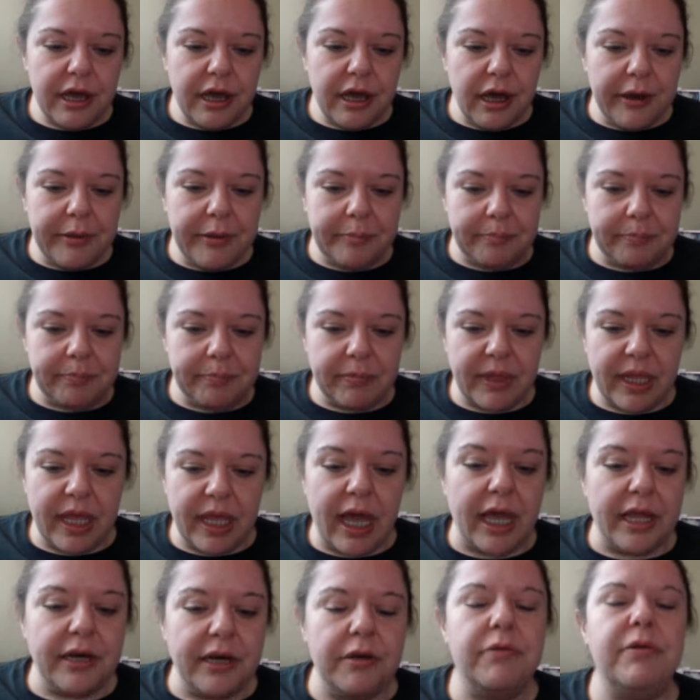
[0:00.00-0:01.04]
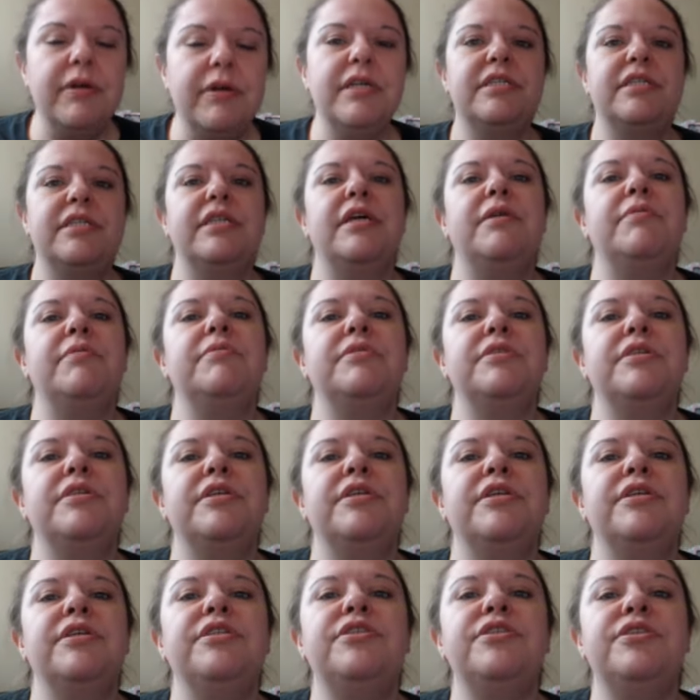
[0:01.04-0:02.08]
Yeah, I know I said I was
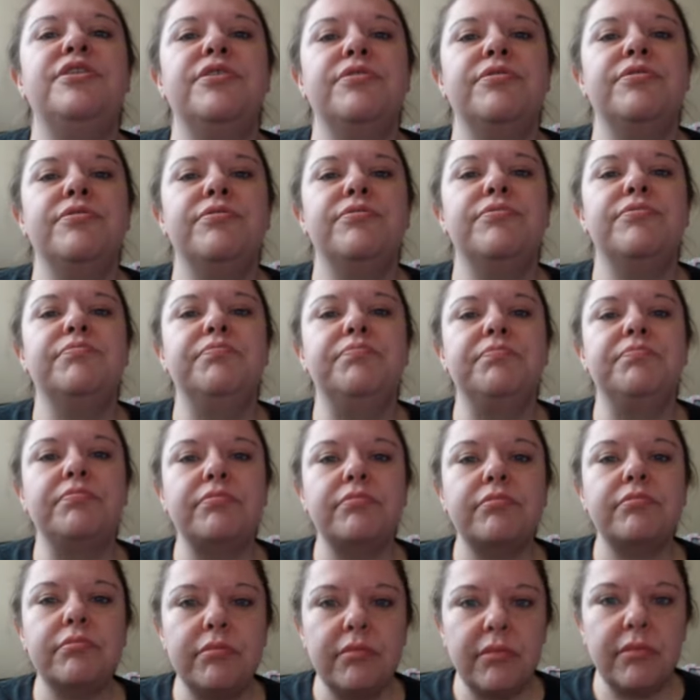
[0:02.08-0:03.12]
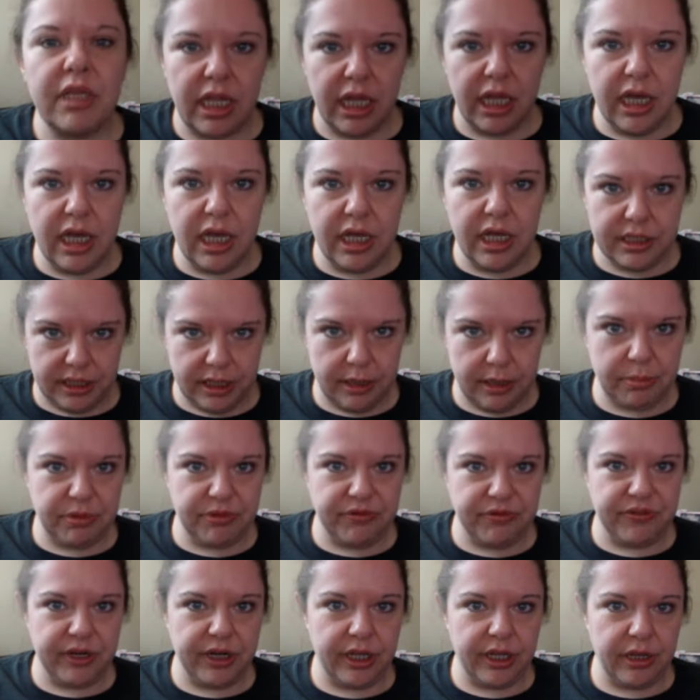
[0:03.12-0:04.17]
going to do a
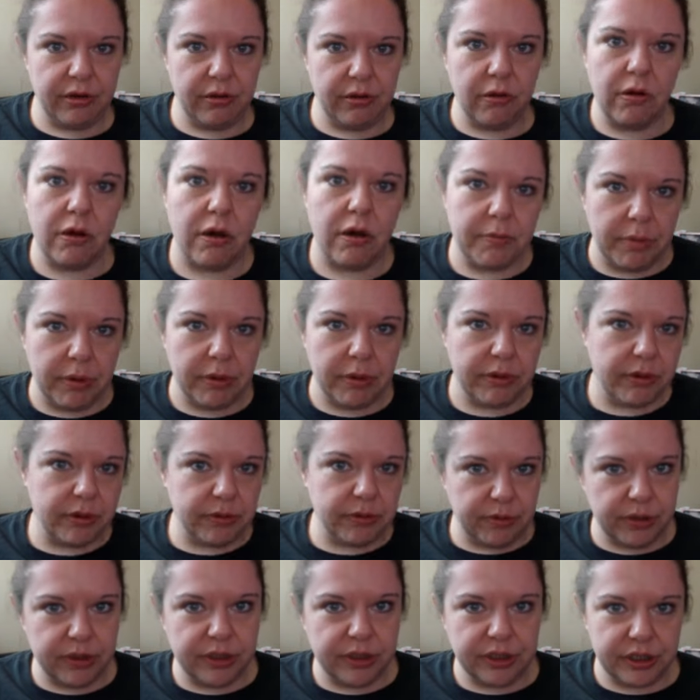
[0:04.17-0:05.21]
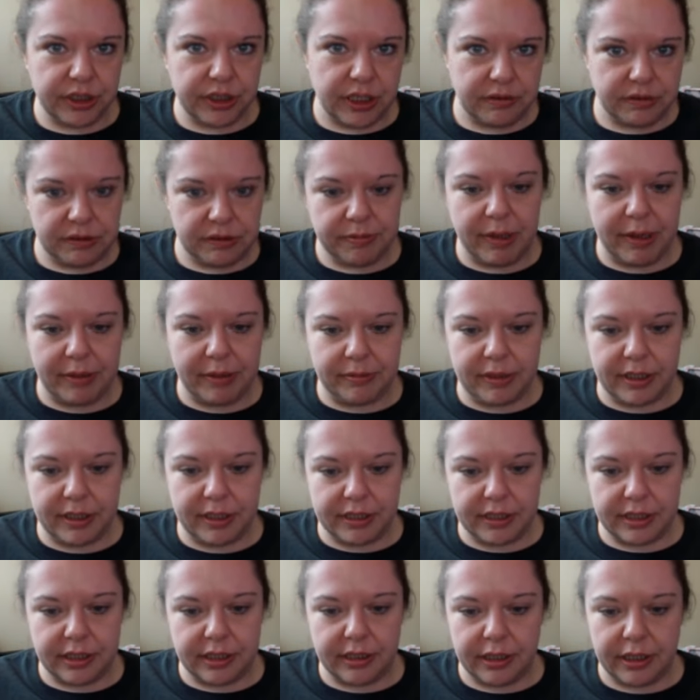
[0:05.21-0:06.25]
separate video about the religion I was
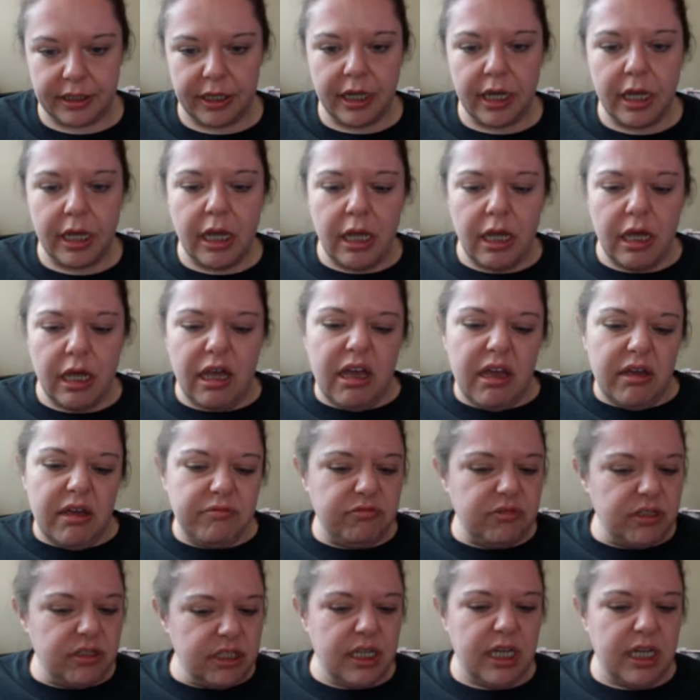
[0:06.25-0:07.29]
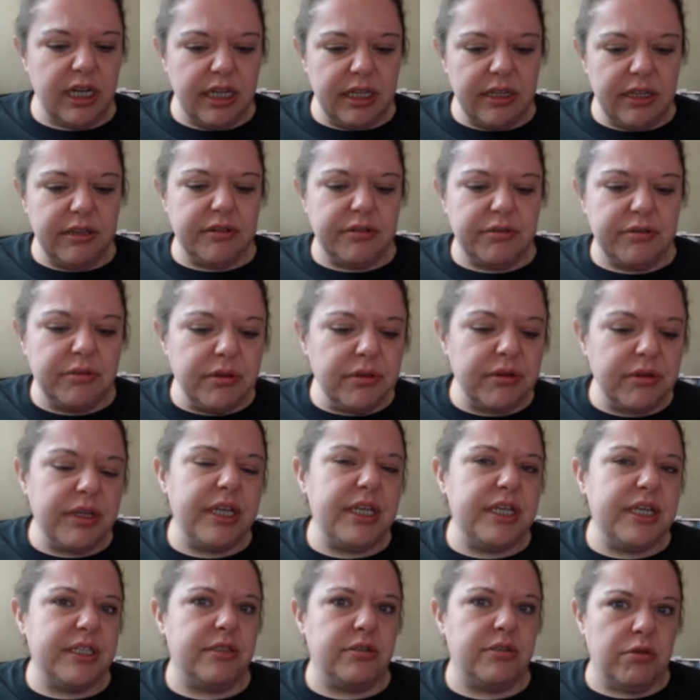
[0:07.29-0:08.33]
baptized under. Decided there really
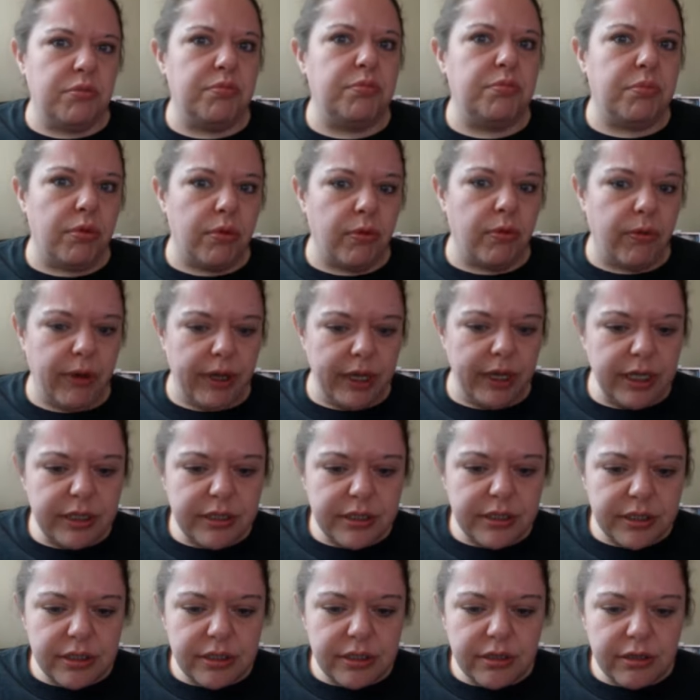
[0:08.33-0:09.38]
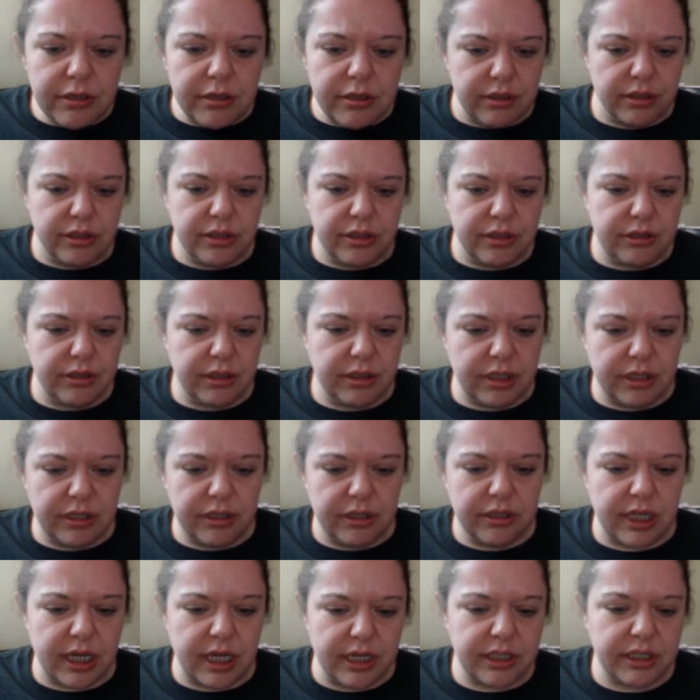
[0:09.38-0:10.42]
is no point. Because
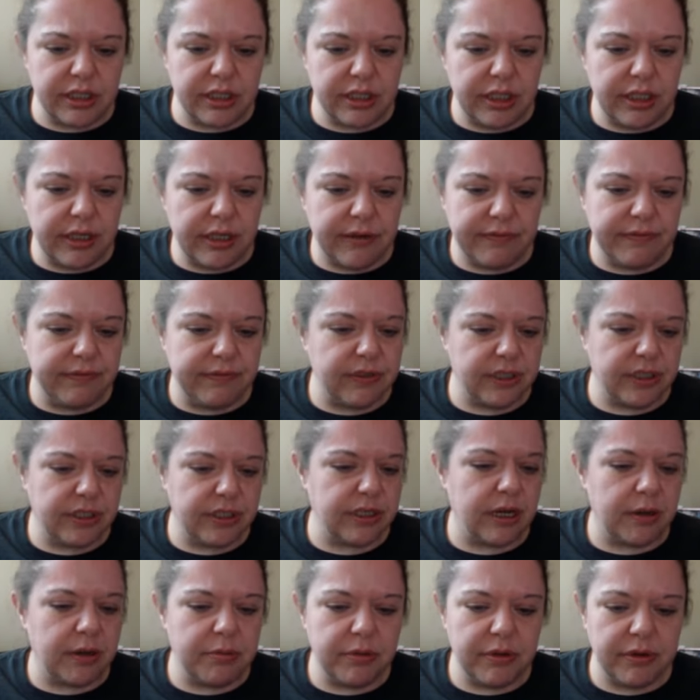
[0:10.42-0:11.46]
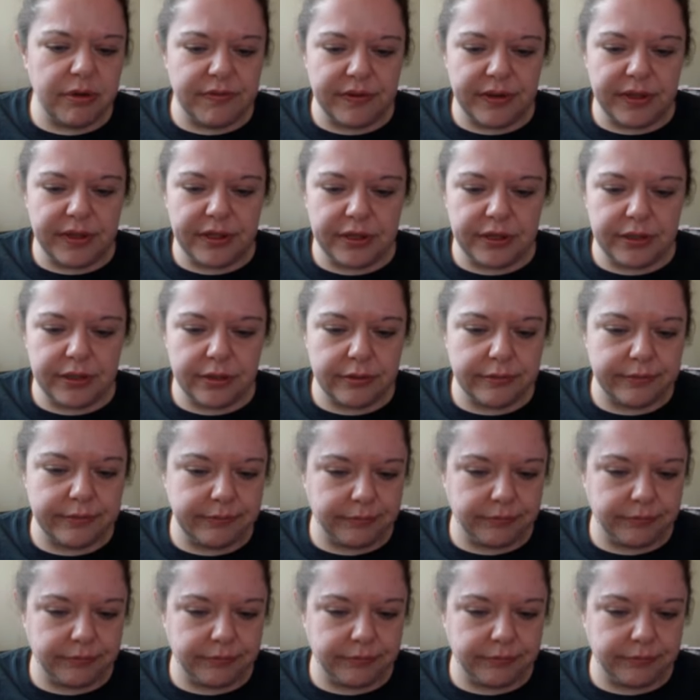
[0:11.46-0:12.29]
there's actually just a couple of other